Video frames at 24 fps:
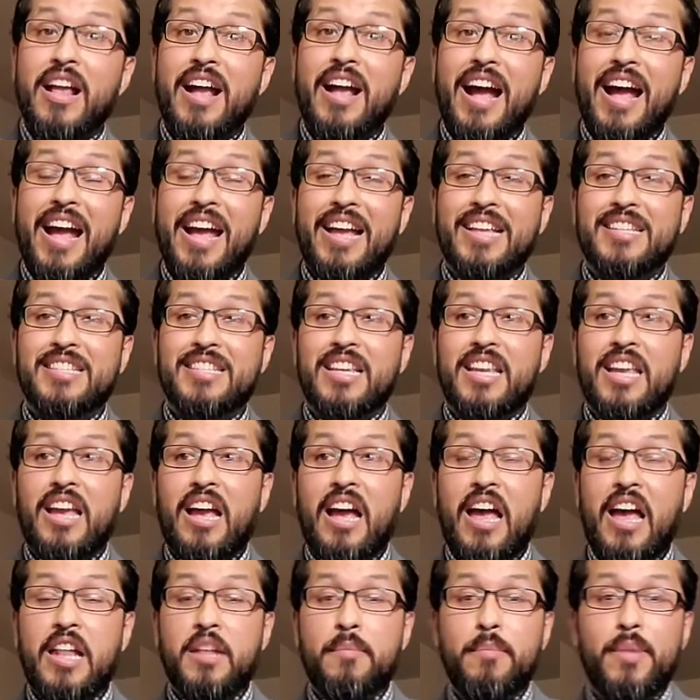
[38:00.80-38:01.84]
as
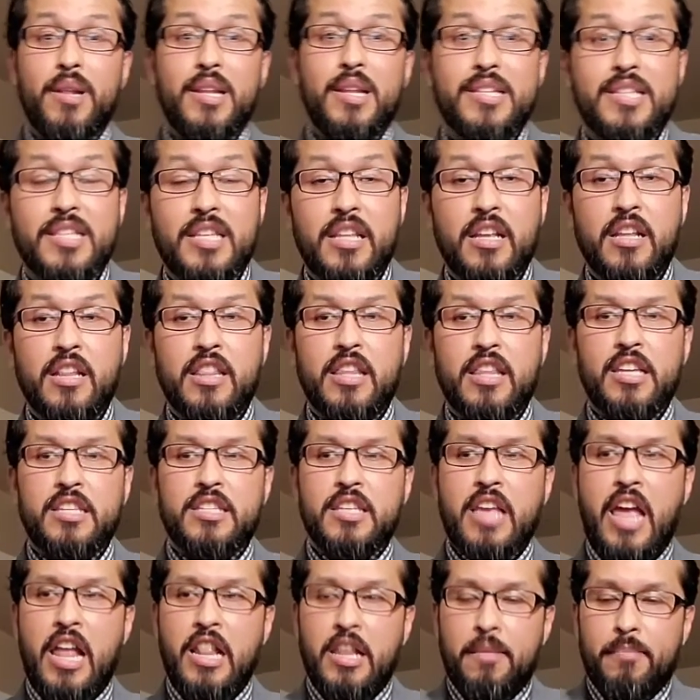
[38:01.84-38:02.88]

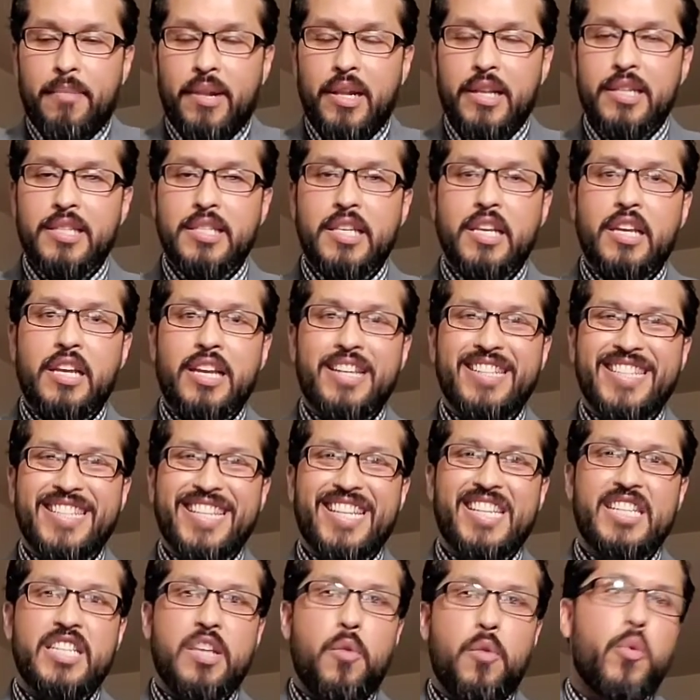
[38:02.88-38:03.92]
animalistic
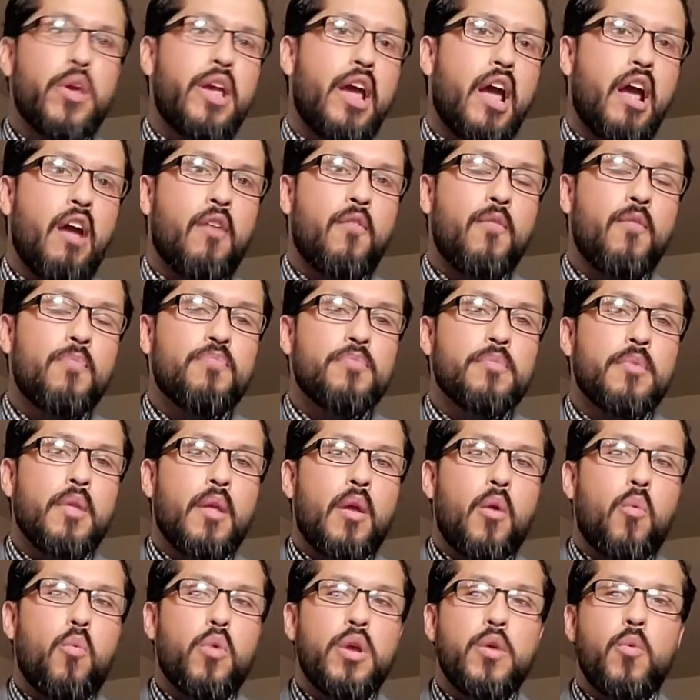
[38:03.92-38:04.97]
instincts that we have,
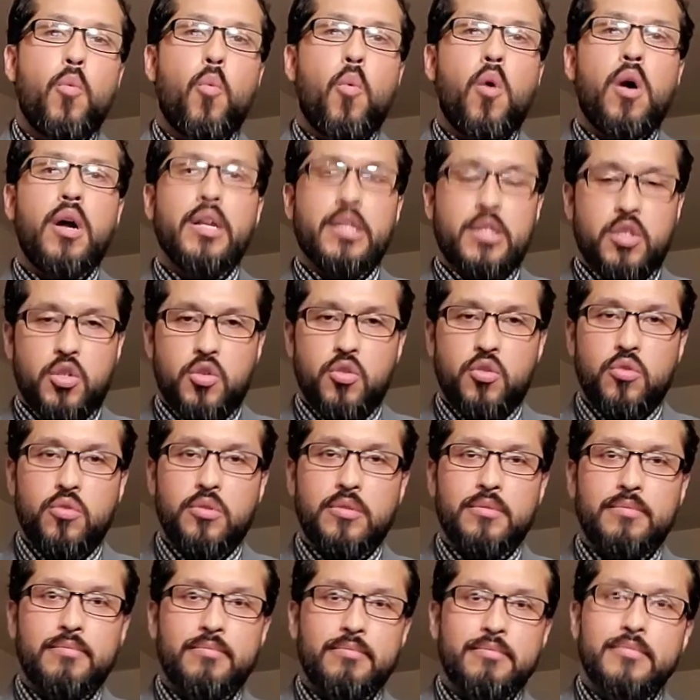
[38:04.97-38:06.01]
we want
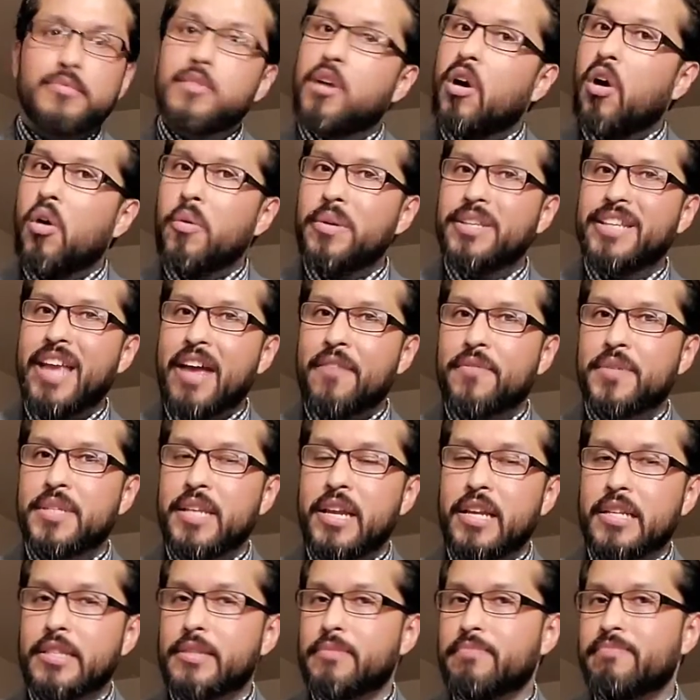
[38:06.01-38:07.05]
to always have
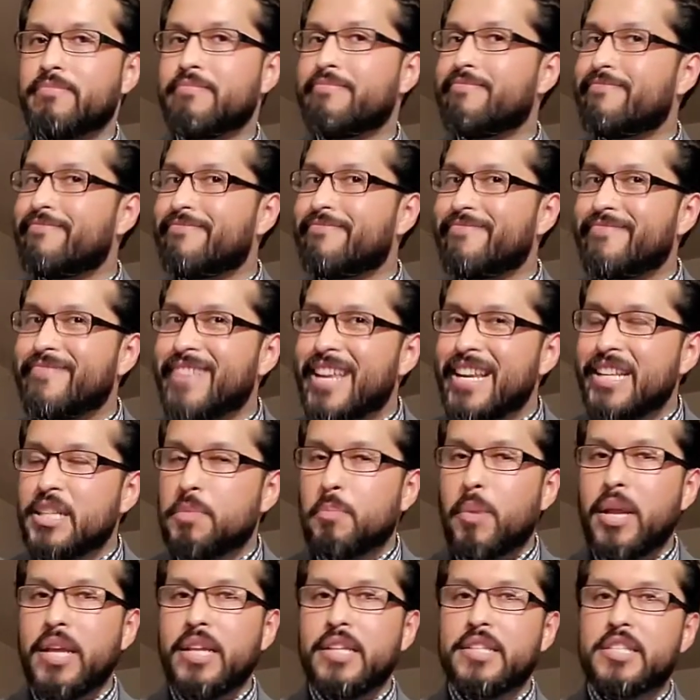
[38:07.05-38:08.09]
sex. That is
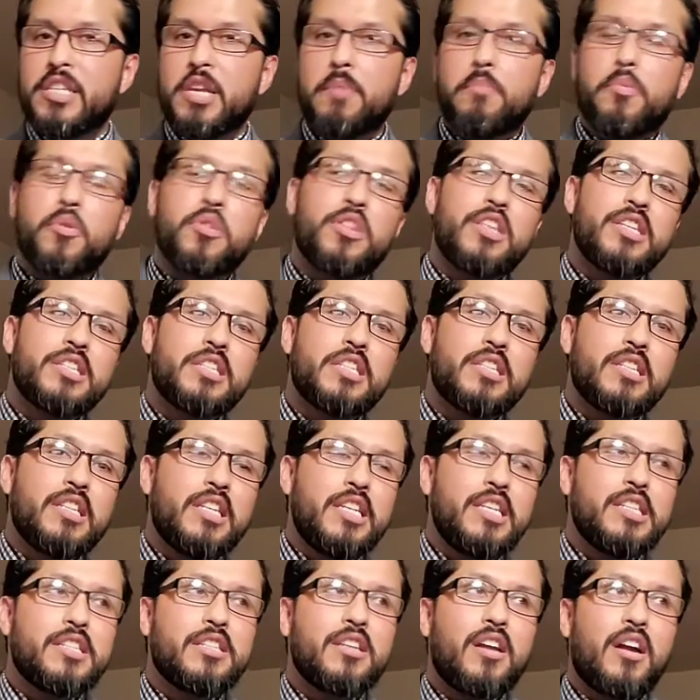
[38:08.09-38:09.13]
plain and simple.
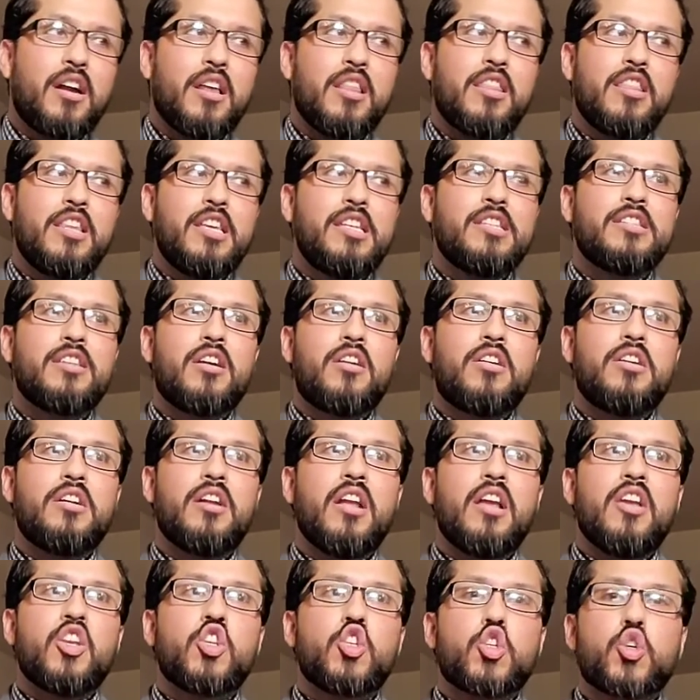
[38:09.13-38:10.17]
These are
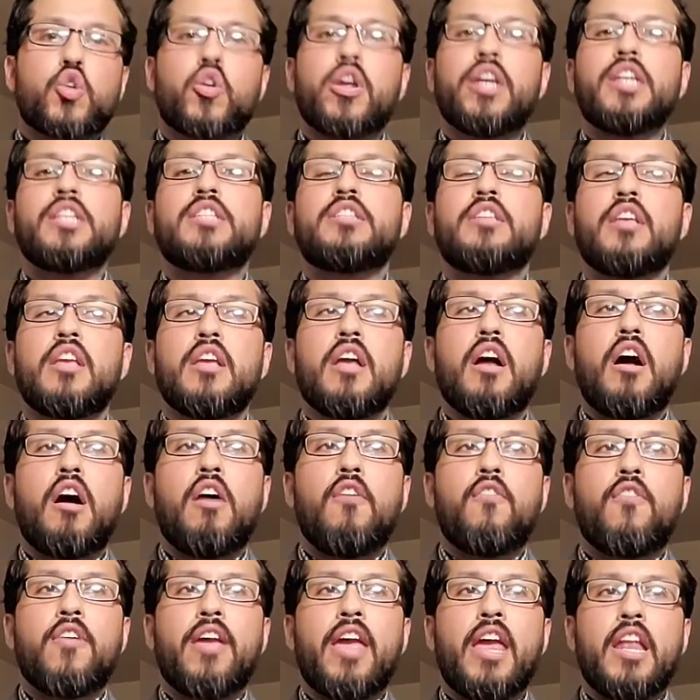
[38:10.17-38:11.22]
traits
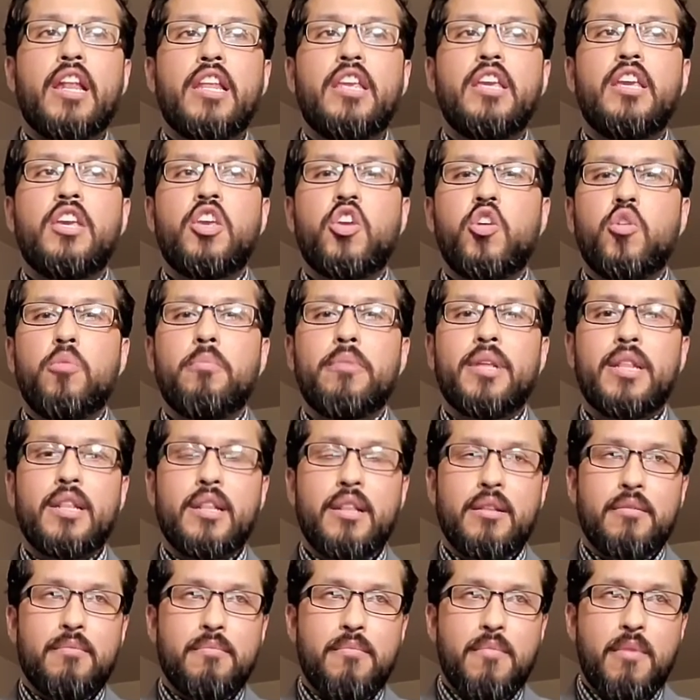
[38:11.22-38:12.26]
of any
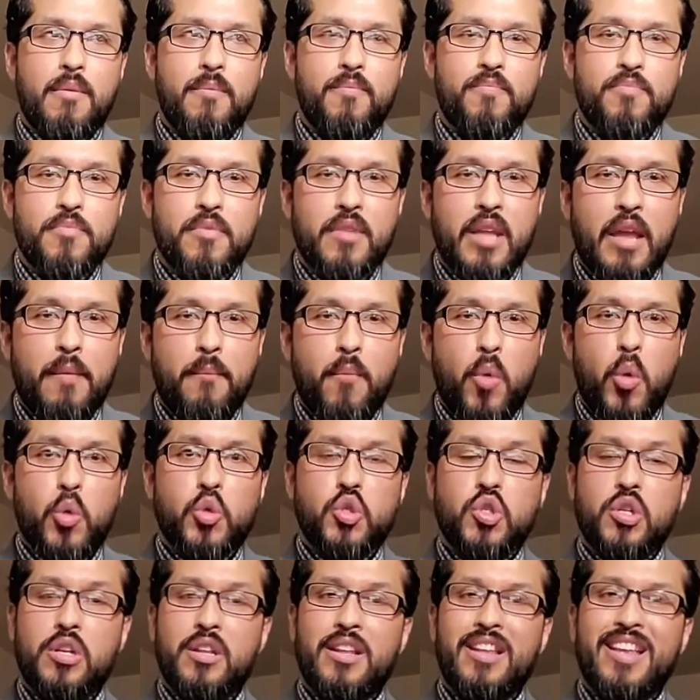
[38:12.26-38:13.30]
human
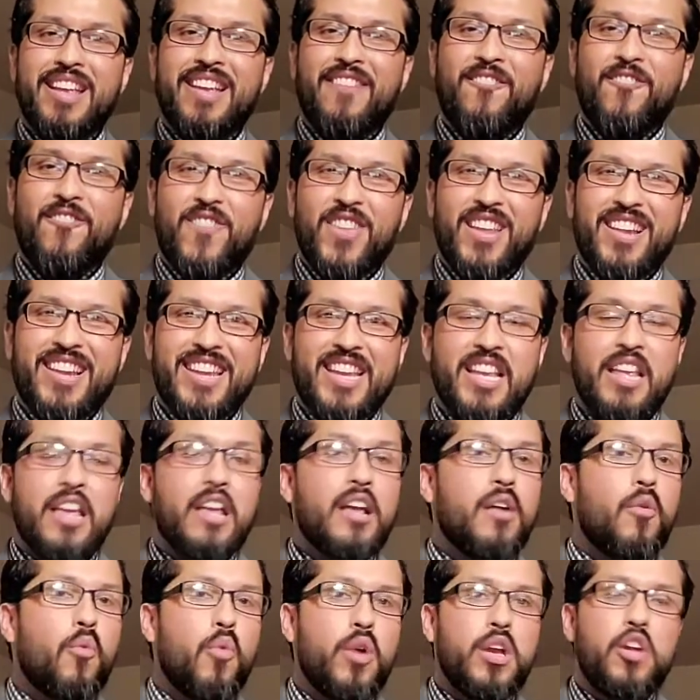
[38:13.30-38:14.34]
emotion, feeling.
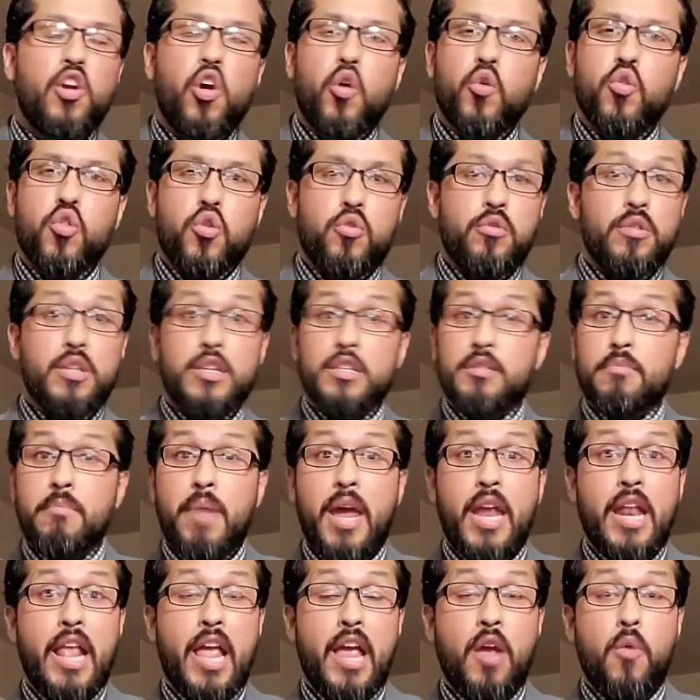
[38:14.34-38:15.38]
We go through this,
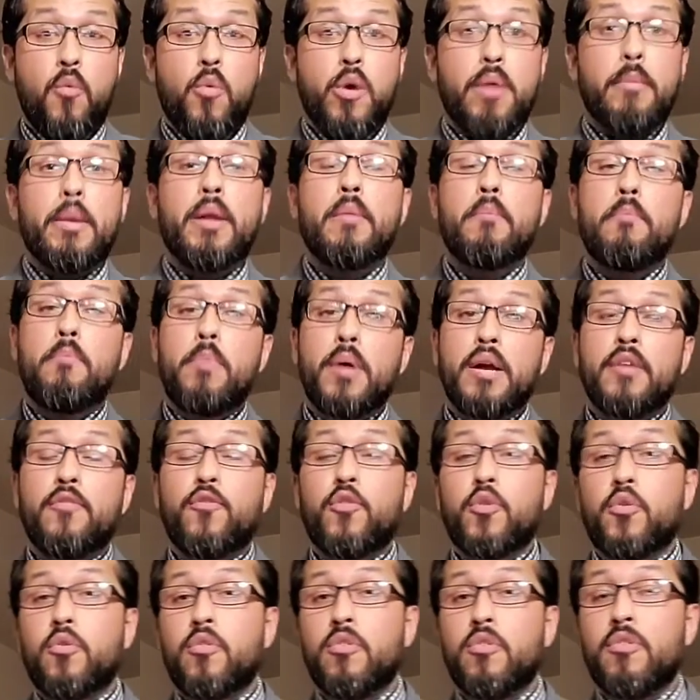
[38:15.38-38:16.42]
men and women. But
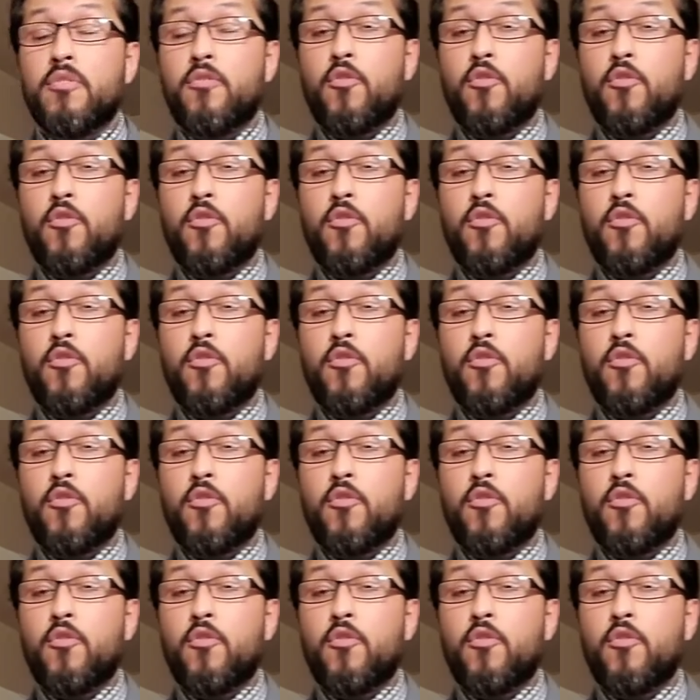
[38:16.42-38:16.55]
for